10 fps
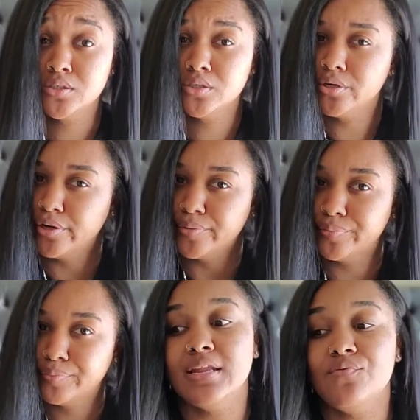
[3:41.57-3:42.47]
No.
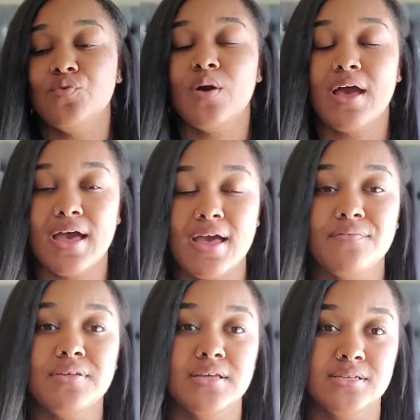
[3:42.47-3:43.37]
If you
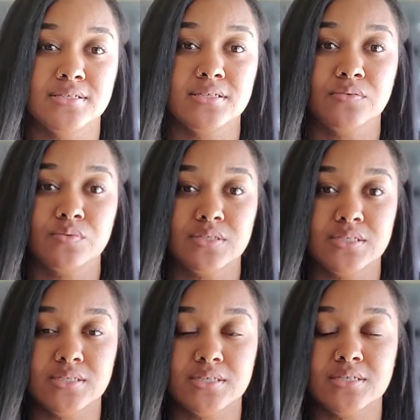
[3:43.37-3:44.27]
have insulin
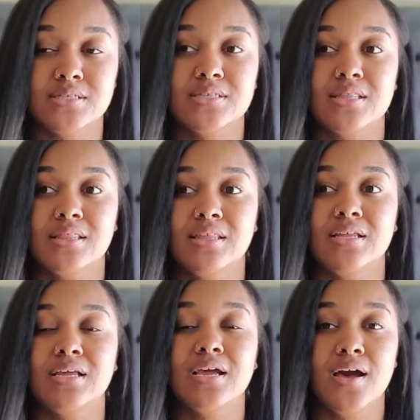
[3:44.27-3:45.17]
resistance,
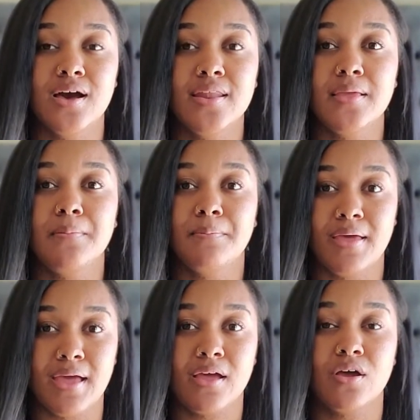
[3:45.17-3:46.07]
then cutting
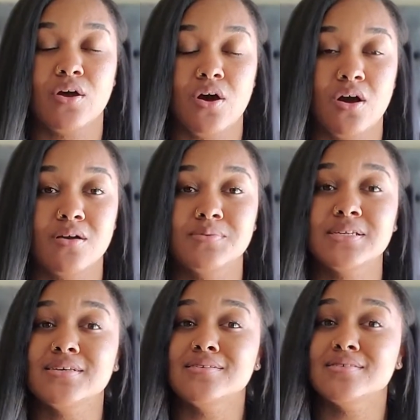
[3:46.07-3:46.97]
back carbs
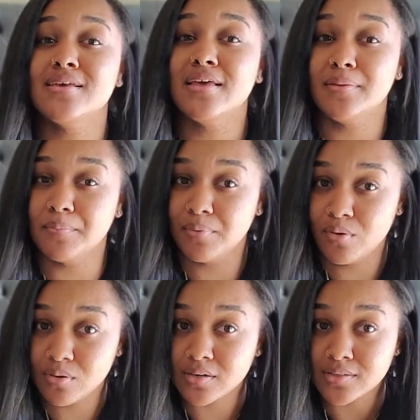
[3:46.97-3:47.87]
is
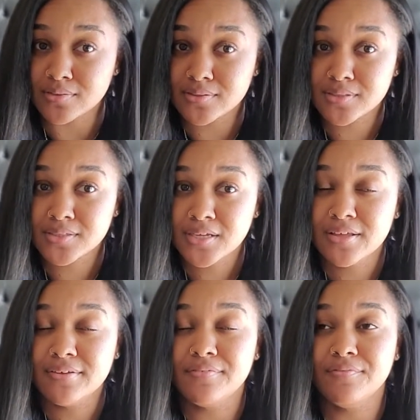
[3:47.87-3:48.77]
important.
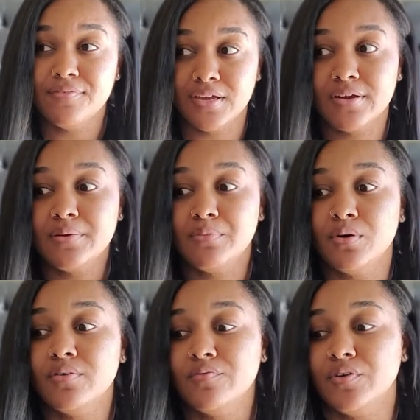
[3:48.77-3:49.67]
Very
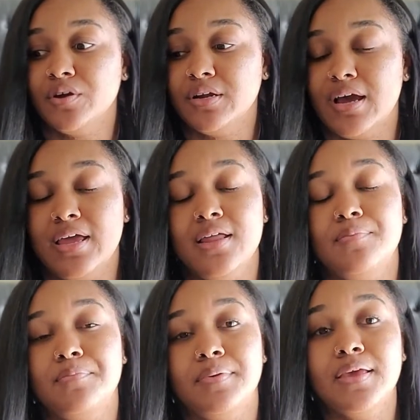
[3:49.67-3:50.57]
important for your diet,
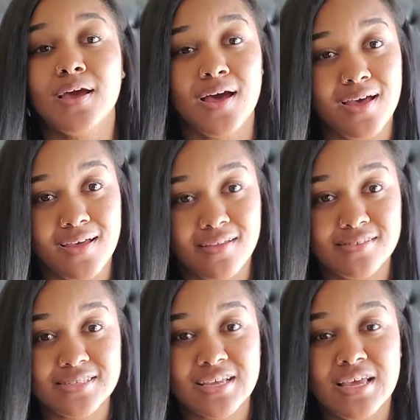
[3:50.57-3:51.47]

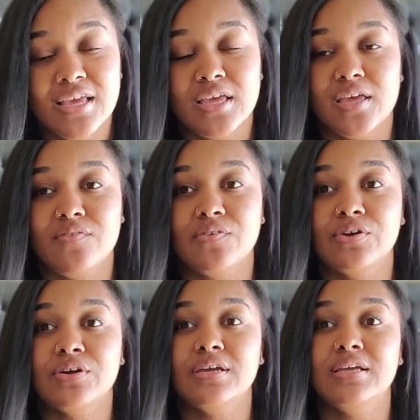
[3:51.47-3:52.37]
because if
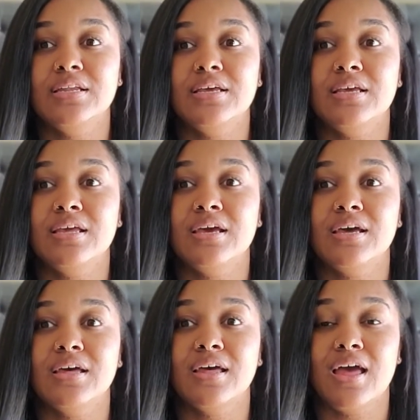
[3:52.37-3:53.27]
you're eating
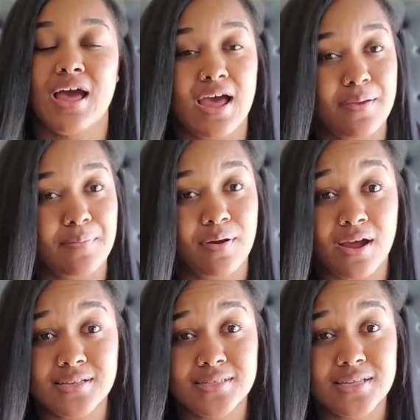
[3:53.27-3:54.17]
high
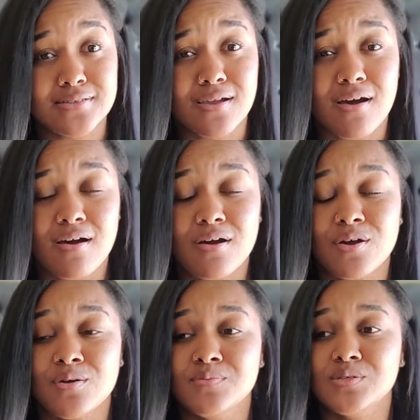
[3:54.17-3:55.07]
processed
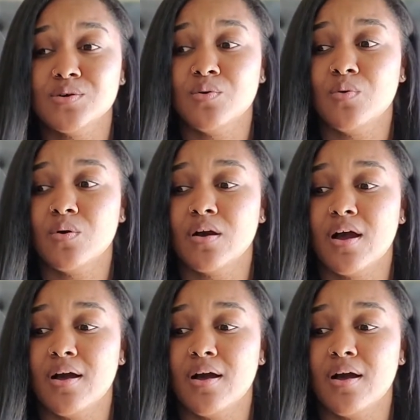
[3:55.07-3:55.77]
carbs or